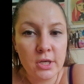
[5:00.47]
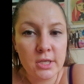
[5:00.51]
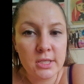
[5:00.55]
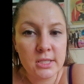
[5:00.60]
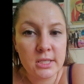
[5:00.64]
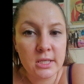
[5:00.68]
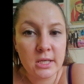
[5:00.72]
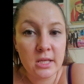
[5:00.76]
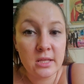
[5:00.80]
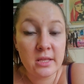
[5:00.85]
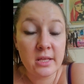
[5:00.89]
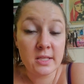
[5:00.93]
a
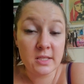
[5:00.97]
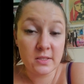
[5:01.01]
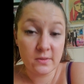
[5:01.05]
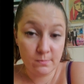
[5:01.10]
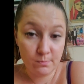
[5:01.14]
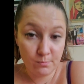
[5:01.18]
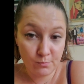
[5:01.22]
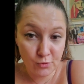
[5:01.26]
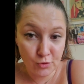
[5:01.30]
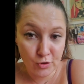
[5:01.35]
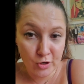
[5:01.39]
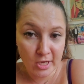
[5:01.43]
city that's
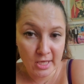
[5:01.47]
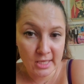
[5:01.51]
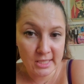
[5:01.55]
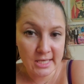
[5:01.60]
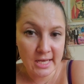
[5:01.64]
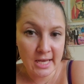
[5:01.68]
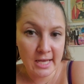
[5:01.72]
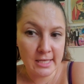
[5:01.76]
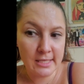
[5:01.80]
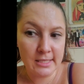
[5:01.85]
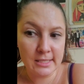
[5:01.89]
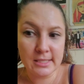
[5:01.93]
pretty
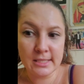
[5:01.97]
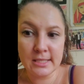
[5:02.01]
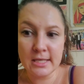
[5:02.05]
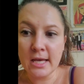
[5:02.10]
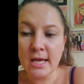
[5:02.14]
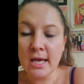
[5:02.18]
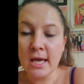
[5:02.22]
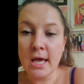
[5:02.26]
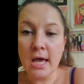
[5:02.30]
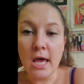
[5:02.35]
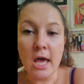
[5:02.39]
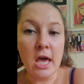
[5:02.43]
dense,
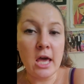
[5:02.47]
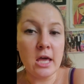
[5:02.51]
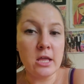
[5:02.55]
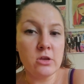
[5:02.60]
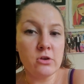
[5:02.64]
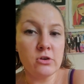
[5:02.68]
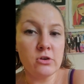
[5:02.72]
and you